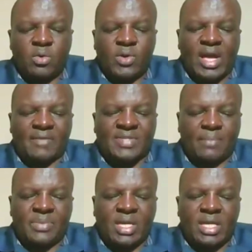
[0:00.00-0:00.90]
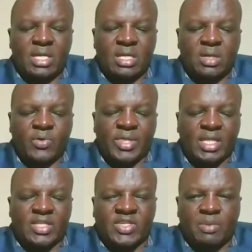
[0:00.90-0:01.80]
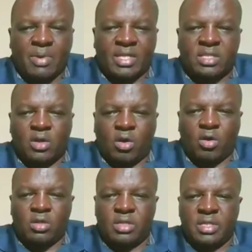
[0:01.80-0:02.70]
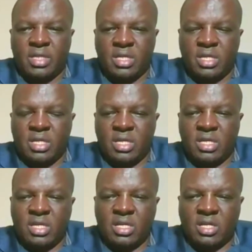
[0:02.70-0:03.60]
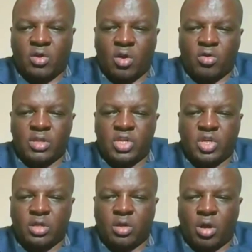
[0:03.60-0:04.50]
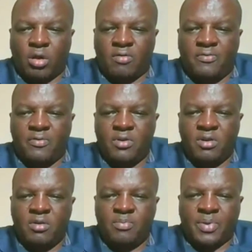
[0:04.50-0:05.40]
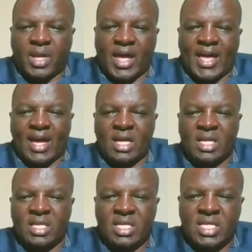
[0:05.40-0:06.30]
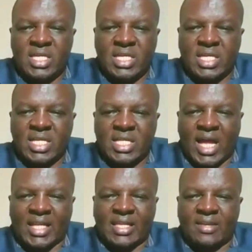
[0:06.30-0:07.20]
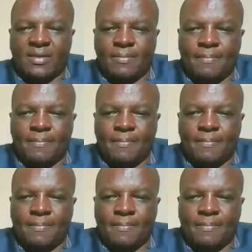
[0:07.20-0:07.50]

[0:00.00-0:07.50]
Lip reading: we have something within CBET called recognition of prior learning.